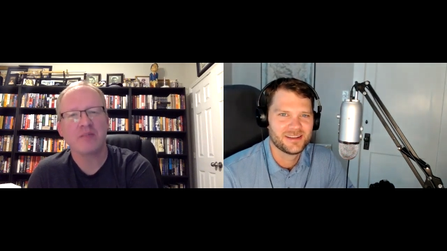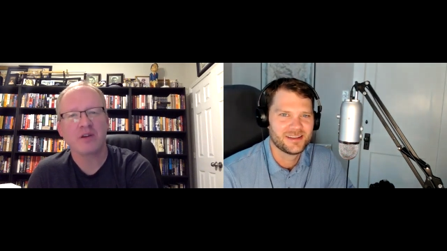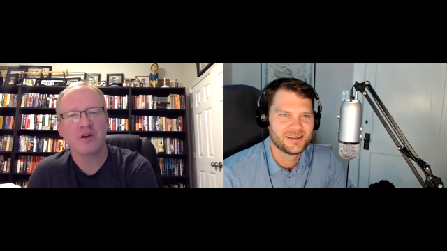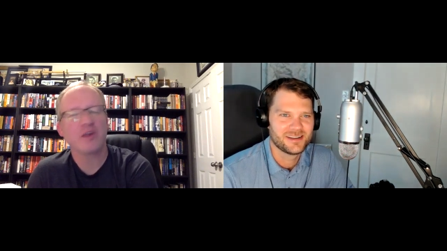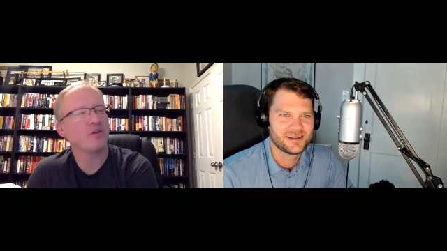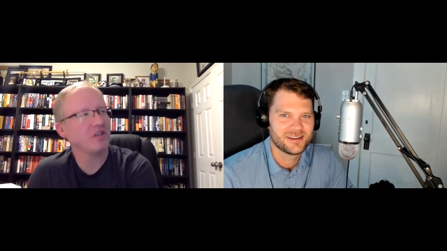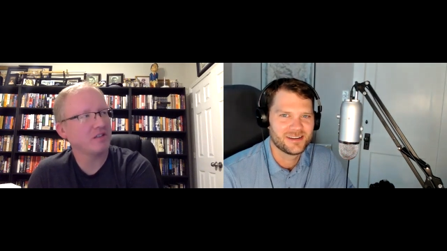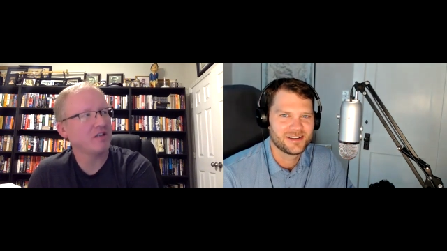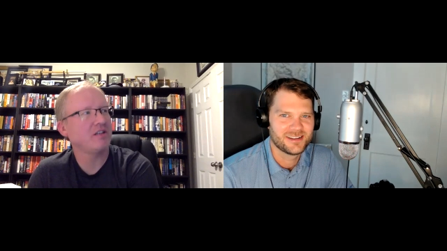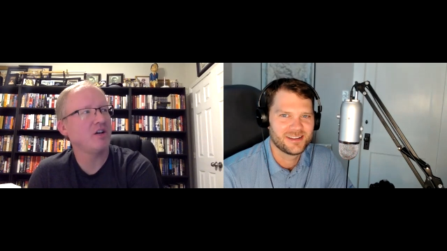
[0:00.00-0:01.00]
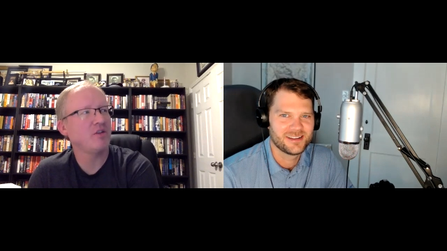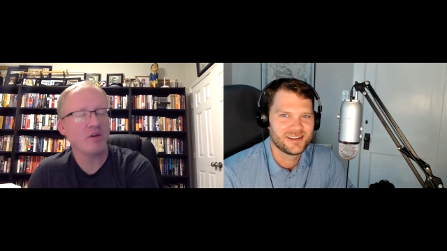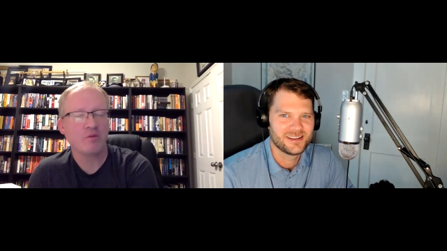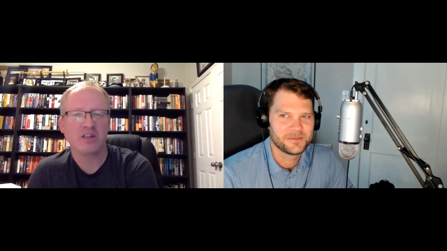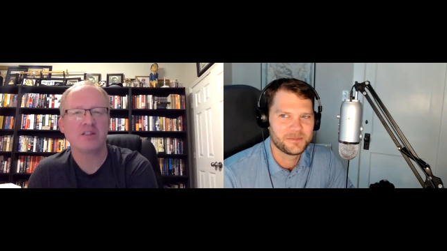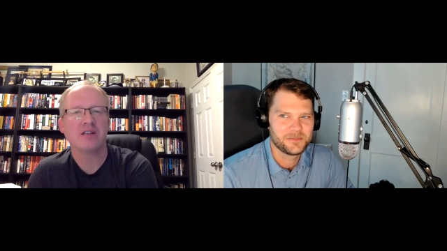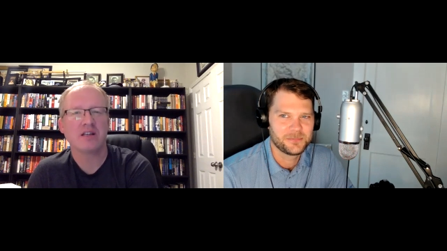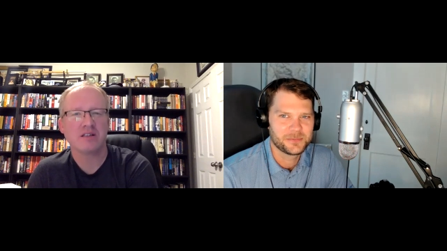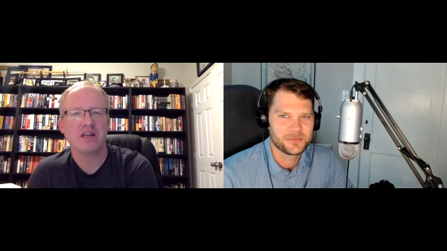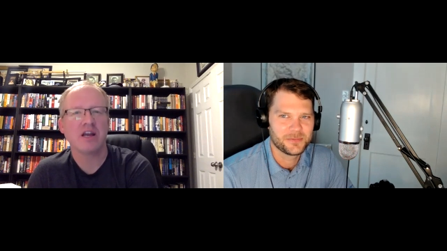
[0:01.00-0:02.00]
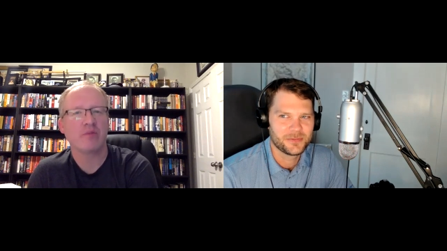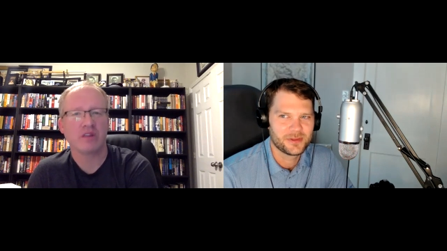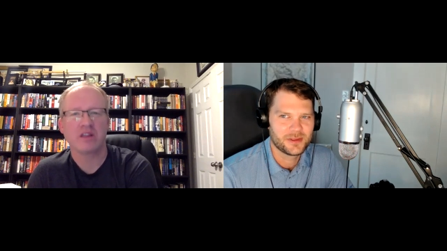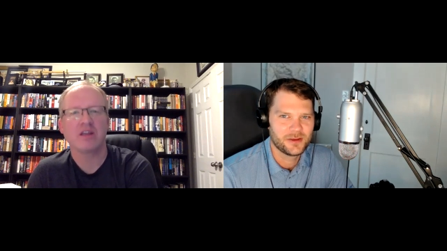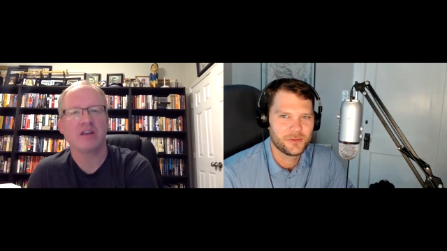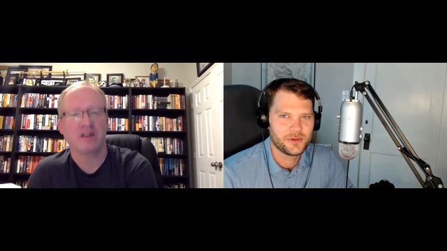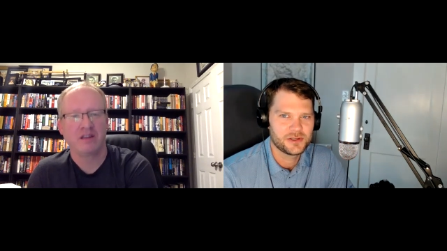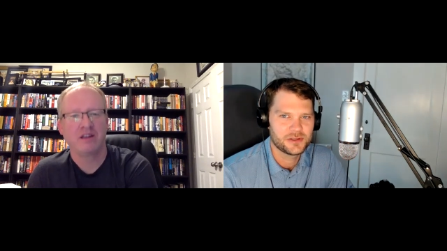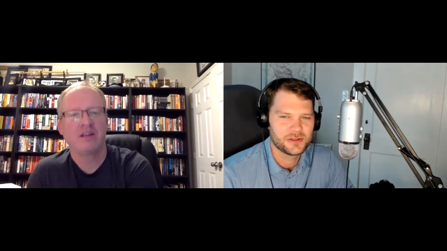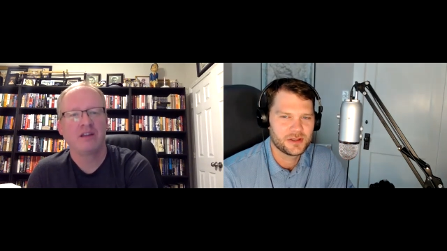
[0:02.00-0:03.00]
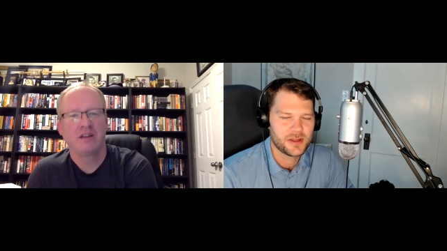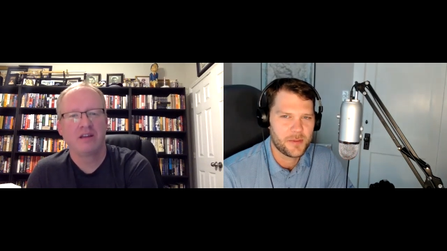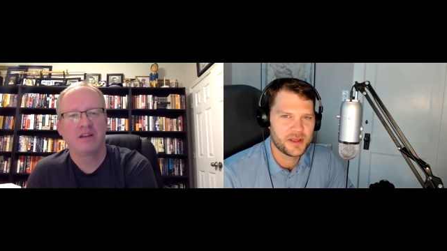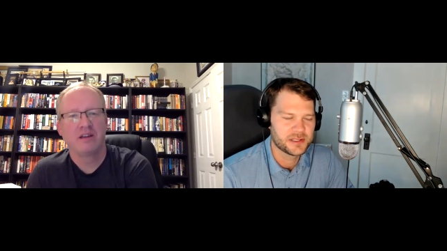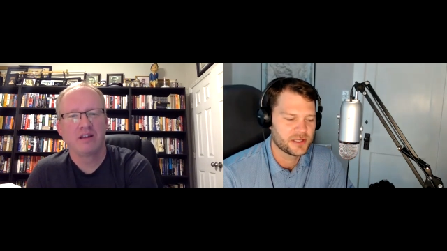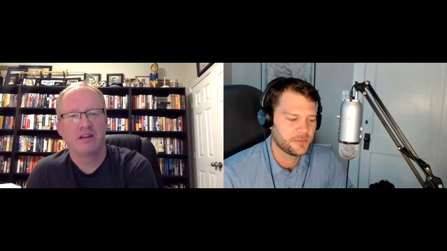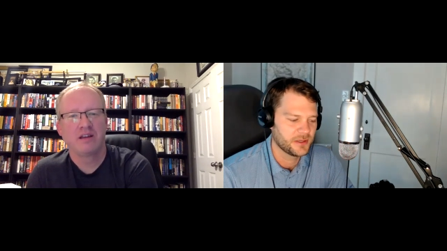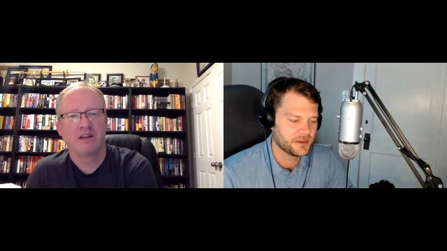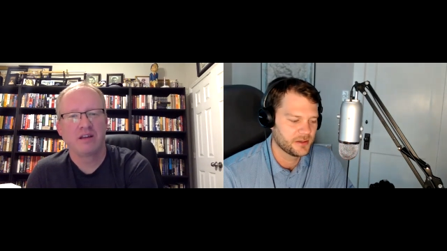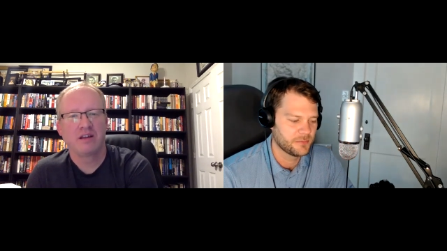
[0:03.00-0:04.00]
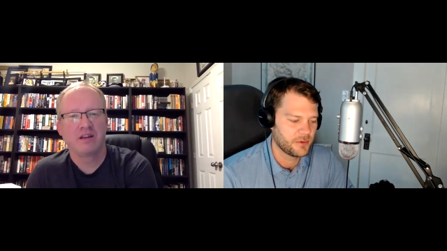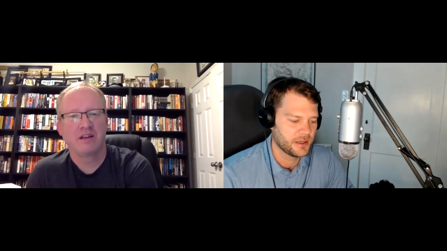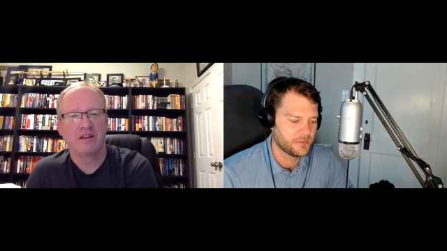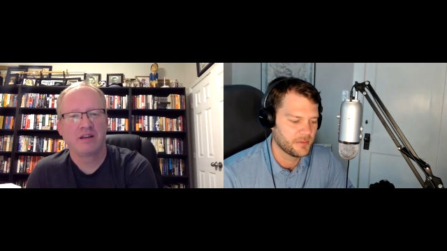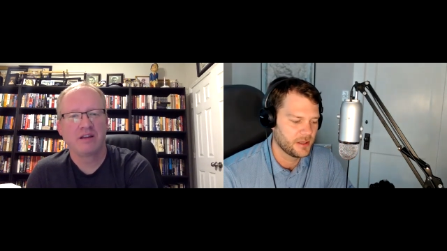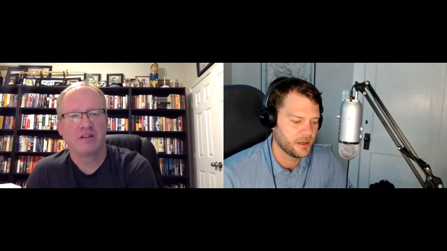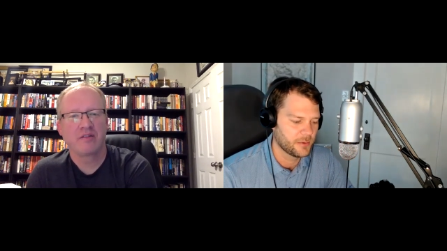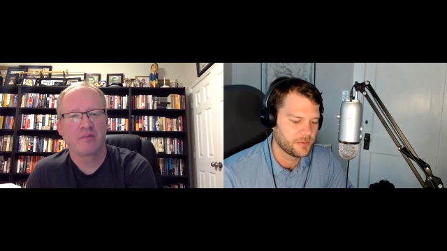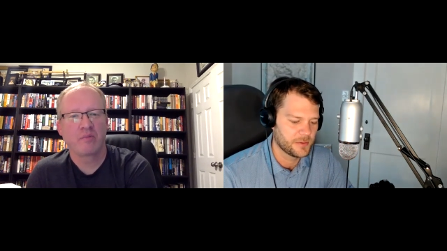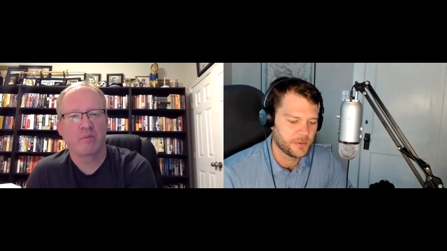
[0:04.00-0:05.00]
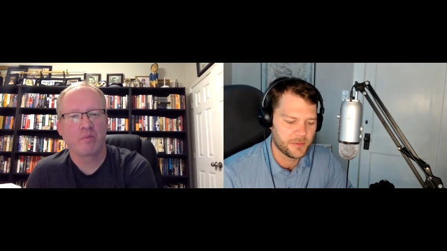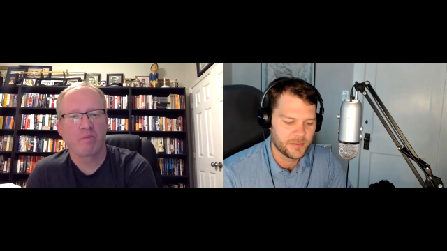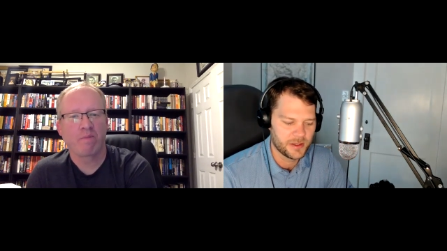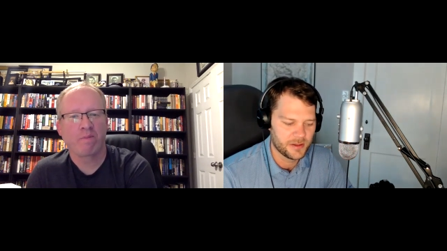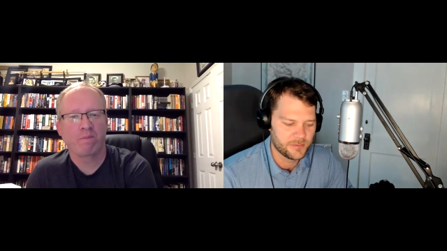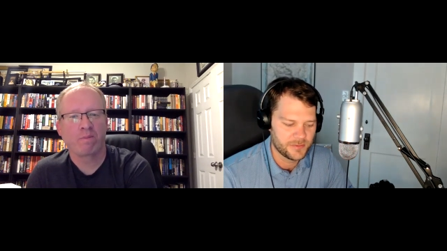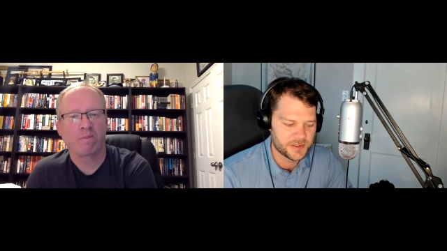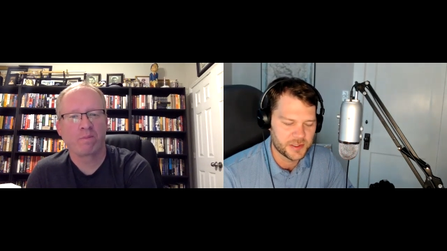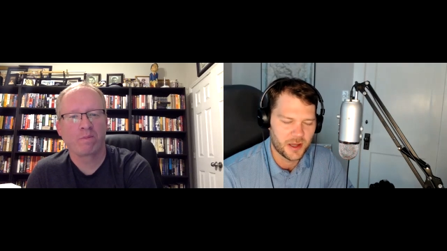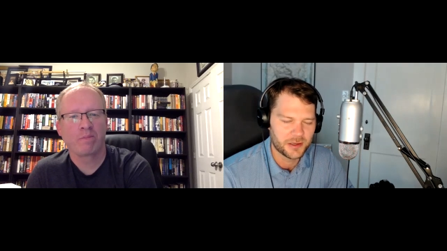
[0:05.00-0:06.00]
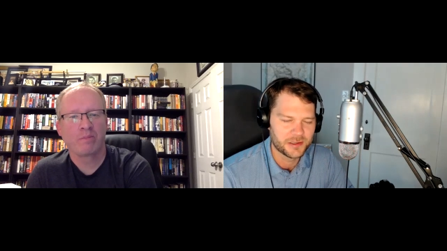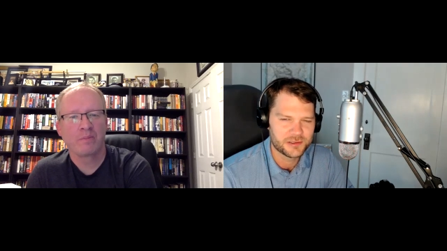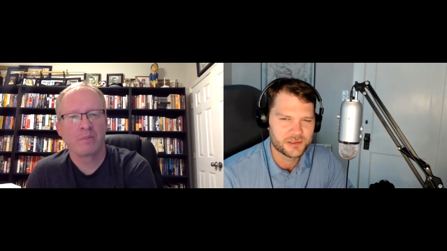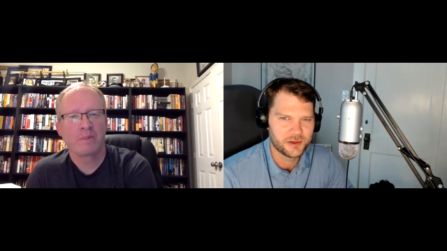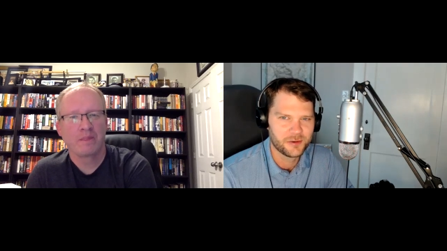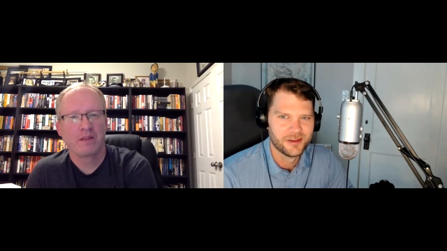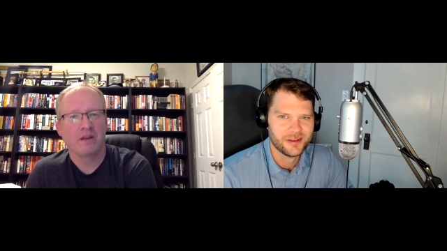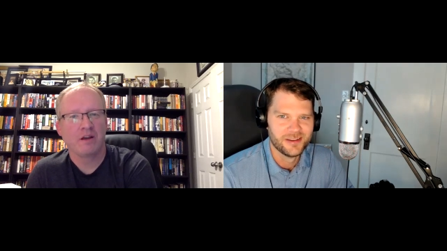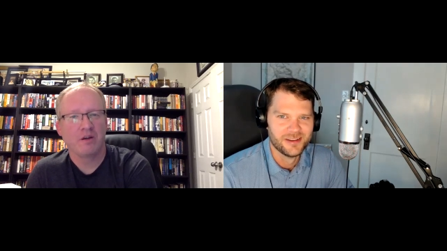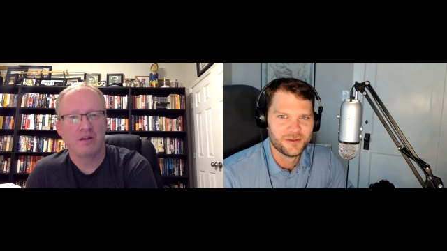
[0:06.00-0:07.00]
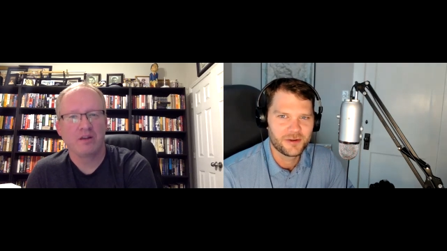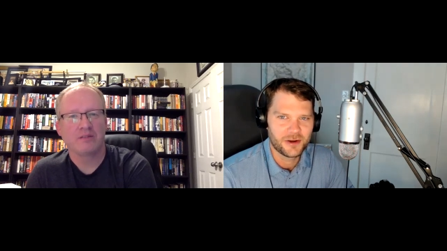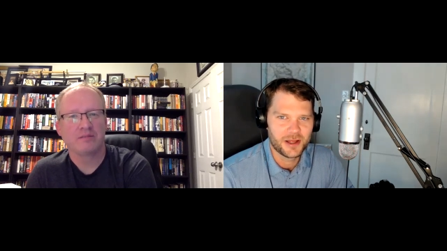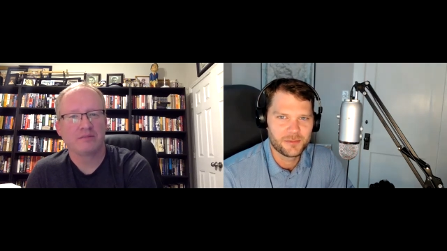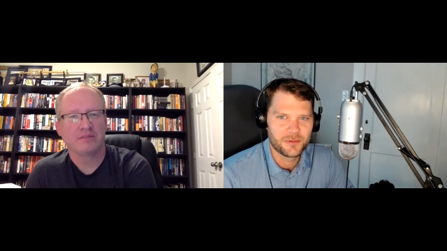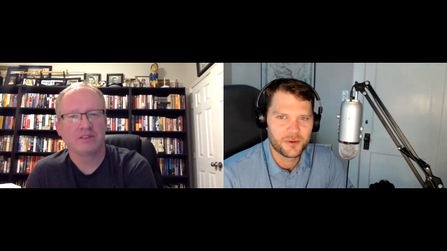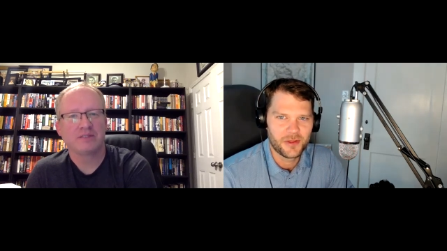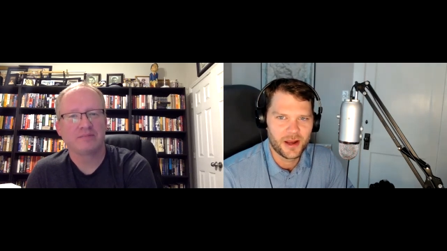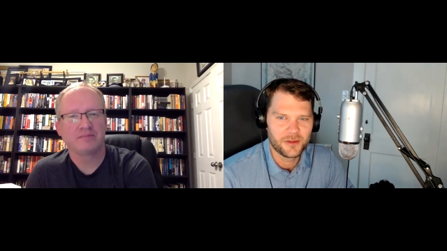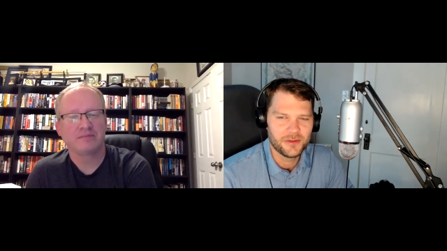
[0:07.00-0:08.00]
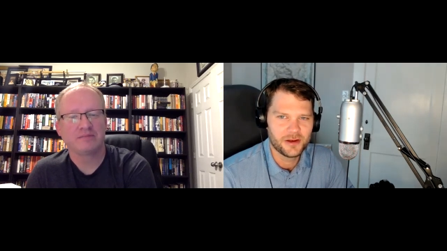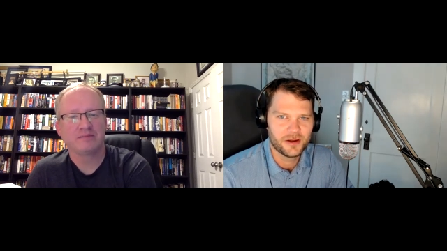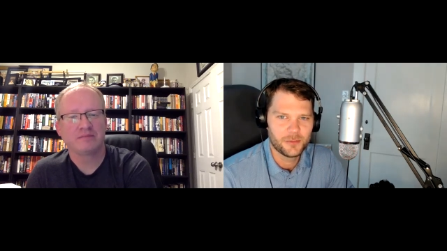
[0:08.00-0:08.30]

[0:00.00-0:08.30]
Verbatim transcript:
Speaker 1: MacArthur's. I said, you know, that really says everything.
Speaker 2: Which that means something to probably a number of people in, in this audience. So mm-hmm. figured I'd throw that out there.